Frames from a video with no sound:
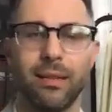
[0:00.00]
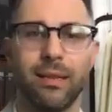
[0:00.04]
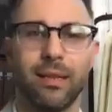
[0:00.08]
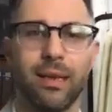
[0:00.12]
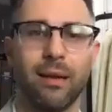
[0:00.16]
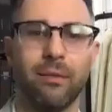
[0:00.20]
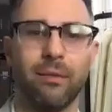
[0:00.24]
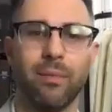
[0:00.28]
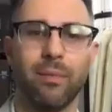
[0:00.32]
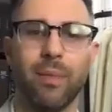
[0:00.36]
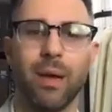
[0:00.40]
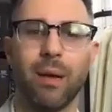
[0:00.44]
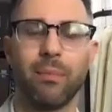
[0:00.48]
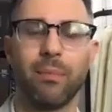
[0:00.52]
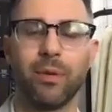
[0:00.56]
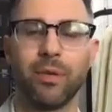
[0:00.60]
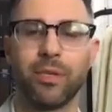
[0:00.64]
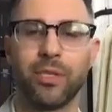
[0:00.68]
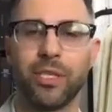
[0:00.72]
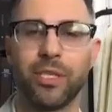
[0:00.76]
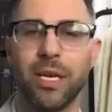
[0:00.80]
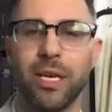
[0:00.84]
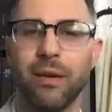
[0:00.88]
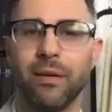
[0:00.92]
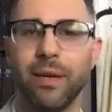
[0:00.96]
I remember
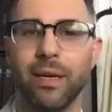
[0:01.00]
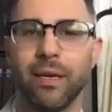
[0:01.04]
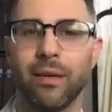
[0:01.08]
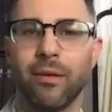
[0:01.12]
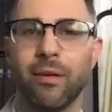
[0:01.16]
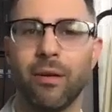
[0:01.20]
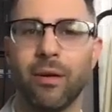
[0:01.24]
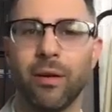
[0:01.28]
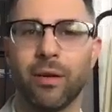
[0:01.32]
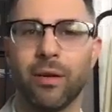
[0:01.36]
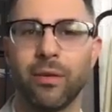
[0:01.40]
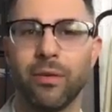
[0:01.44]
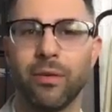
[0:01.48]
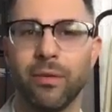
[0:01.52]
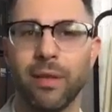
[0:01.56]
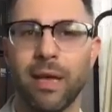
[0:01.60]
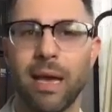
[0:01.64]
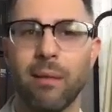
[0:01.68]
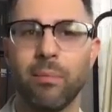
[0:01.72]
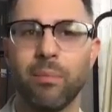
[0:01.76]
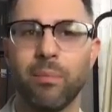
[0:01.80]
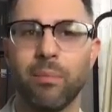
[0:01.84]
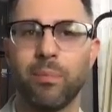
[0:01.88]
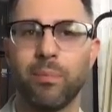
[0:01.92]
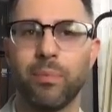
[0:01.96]
sharing an article
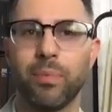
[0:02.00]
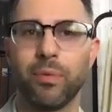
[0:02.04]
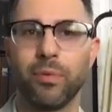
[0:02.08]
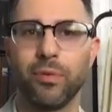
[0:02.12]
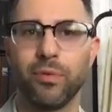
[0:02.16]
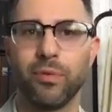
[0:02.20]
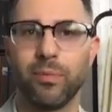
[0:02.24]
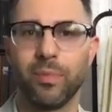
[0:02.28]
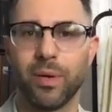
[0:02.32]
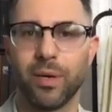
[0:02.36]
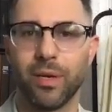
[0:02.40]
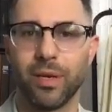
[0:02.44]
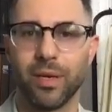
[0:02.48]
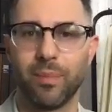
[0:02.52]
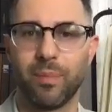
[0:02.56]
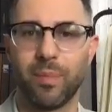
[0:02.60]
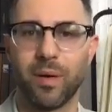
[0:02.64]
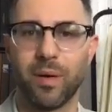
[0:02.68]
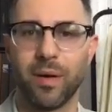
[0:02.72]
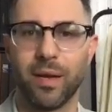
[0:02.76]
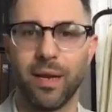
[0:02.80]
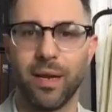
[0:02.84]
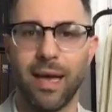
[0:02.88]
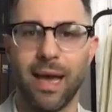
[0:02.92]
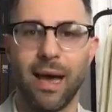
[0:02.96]
that Bloomberg
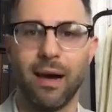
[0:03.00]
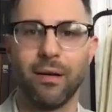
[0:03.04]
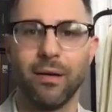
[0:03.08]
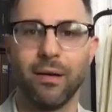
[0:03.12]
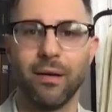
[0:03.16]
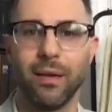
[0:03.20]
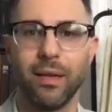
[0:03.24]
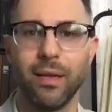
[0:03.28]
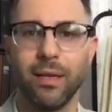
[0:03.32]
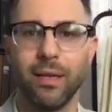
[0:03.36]
put out